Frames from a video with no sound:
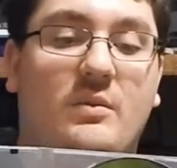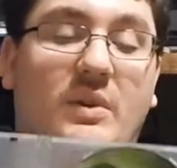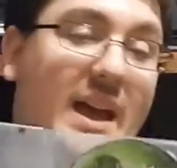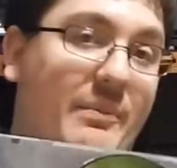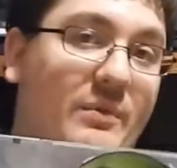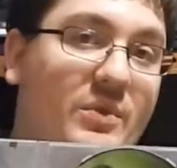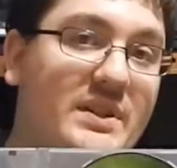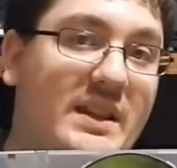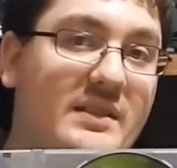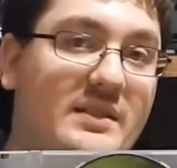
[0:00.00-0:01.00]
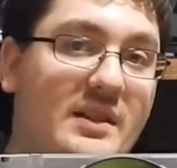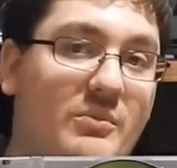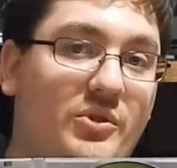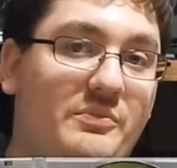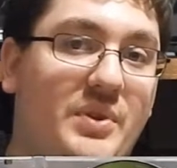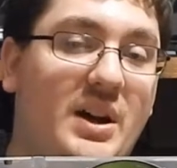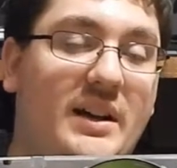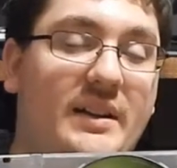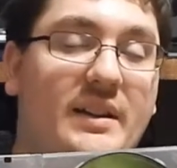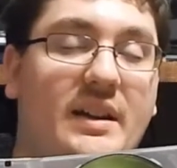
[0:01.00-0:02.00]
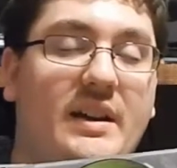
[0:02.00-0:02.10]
What happened was I stumbled upon